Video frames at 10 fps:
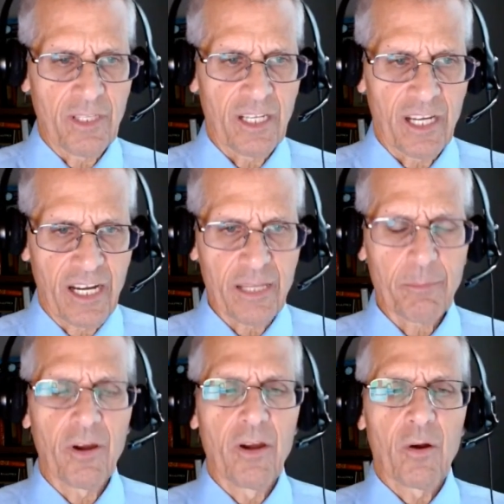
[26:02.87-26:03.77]
media
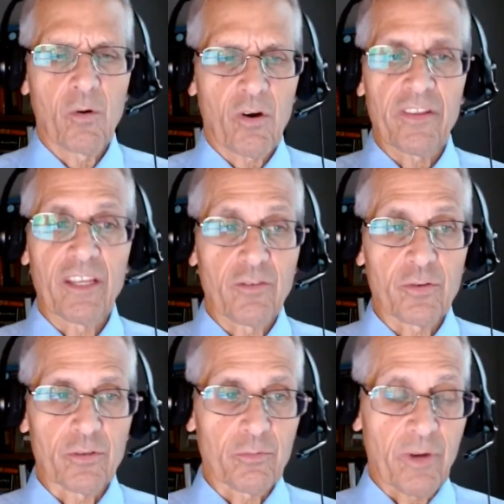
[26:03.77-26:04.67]
hype or are they
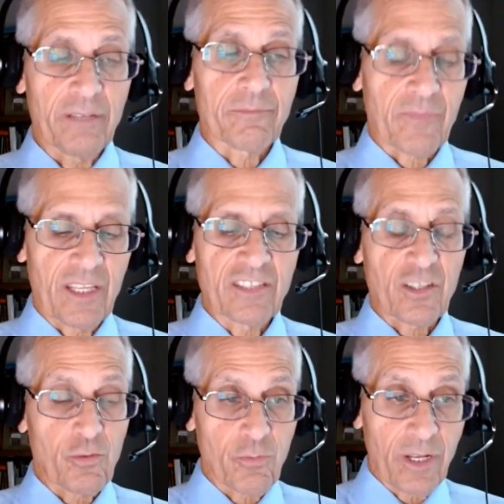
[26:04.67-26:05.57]
true, right?
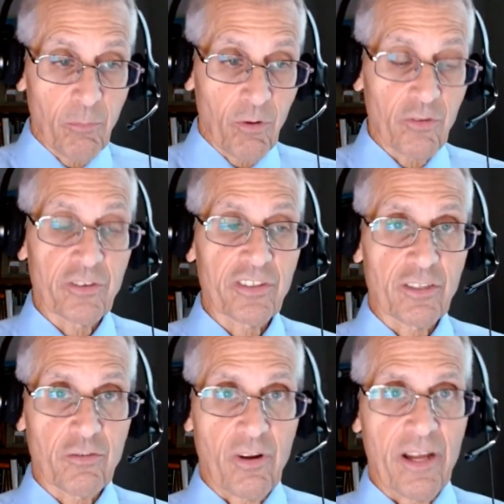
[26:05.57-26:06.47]
Is it credible or
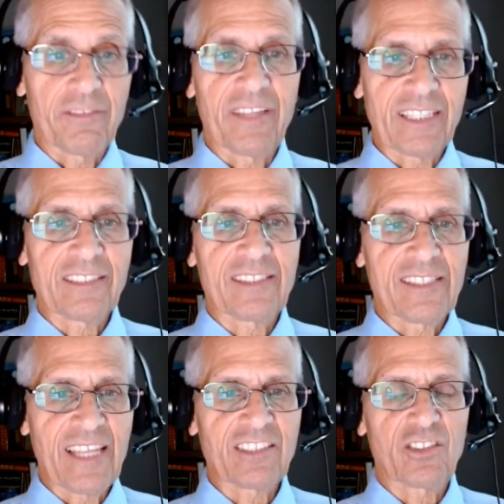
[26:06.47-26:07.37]
is it contrived?
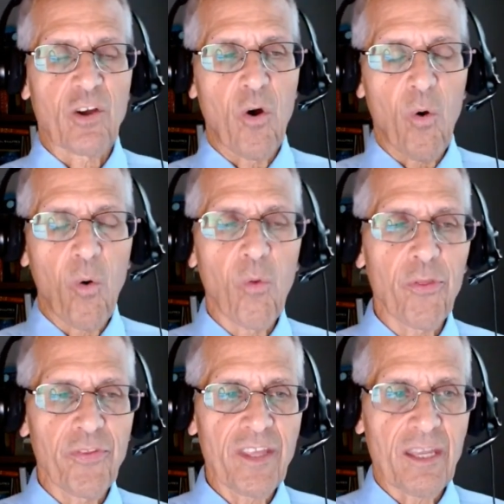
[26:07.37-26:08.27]
That's that's the
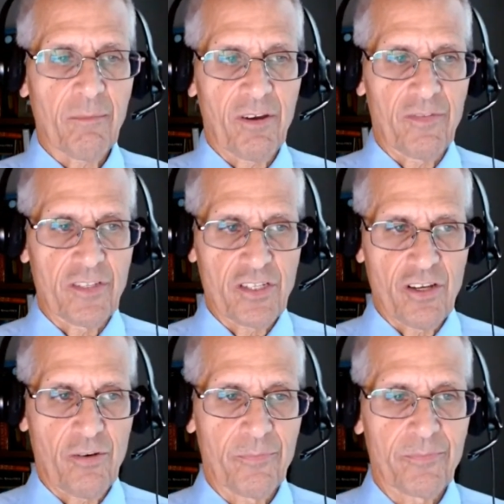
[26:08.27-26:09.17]
whole theme of this
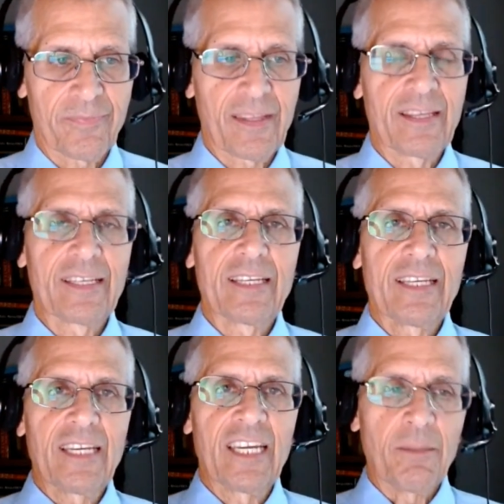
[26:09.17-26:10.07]
show.
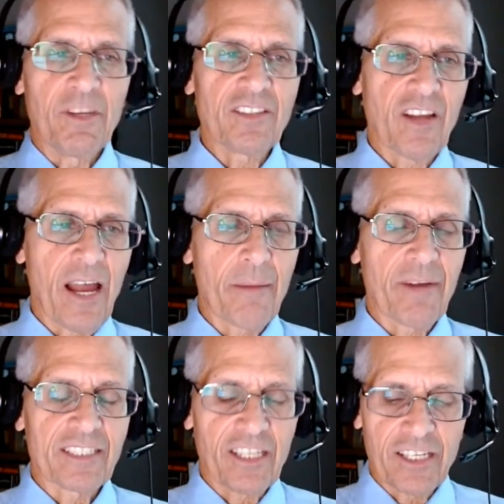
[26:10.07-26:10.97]
In the
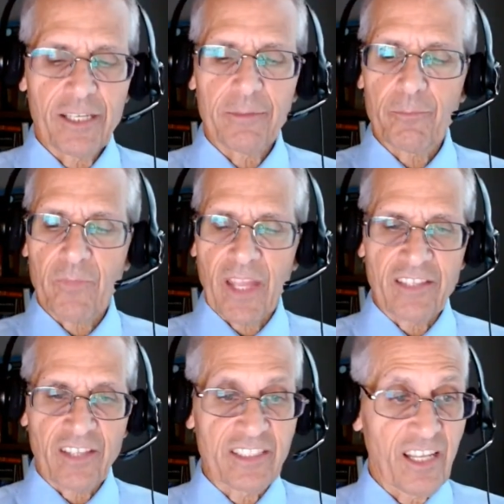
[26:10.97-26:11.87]
meantime, I tell you,
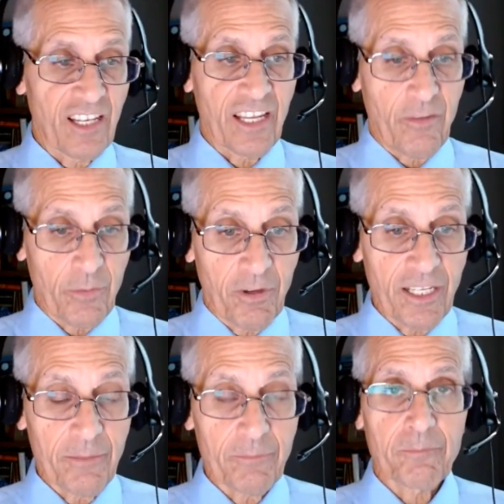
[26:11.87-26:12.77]
as I tell
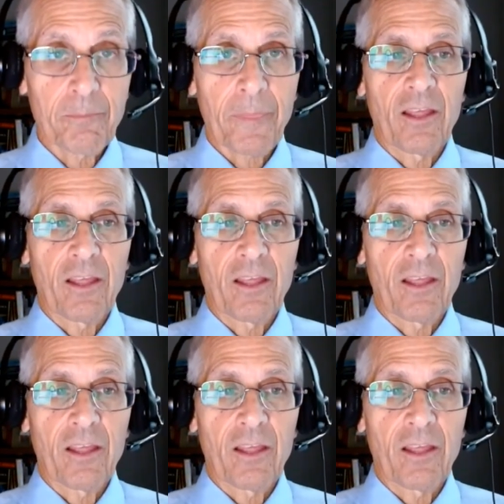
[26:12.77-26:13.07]
everybody